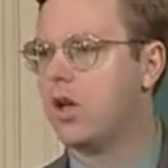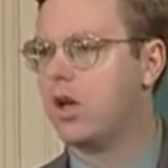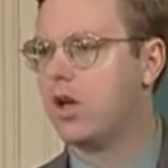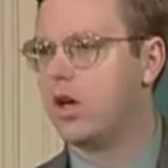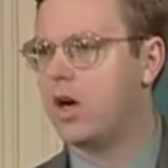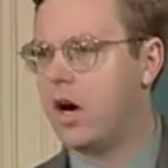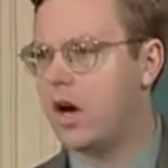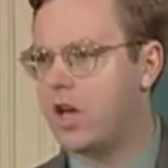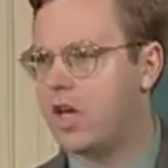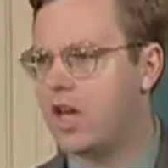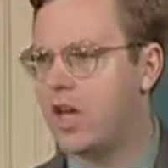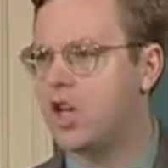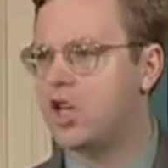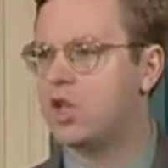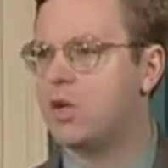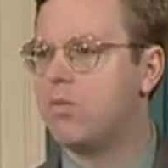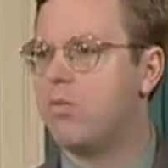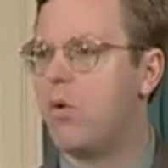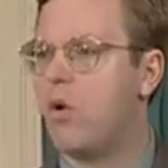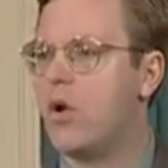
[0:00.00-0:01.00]
and on
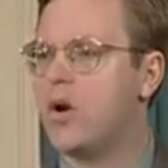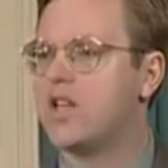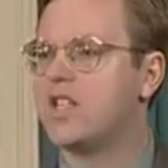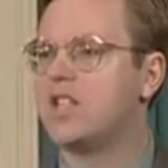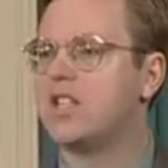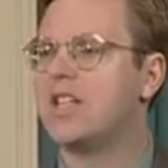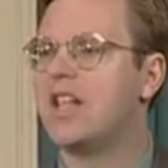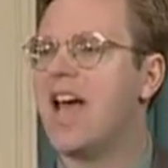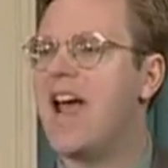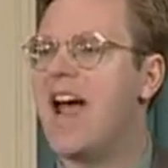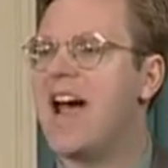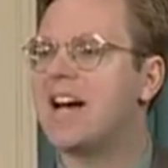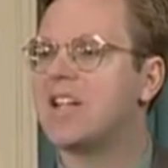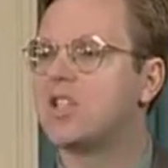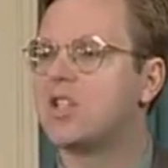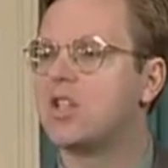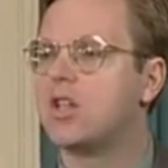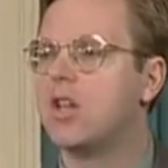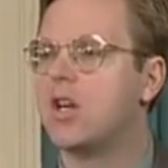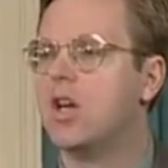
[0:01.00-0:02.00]
occasion poison
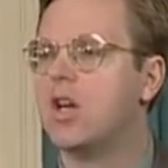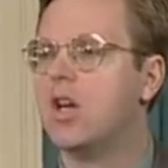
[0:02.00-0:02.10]
gas,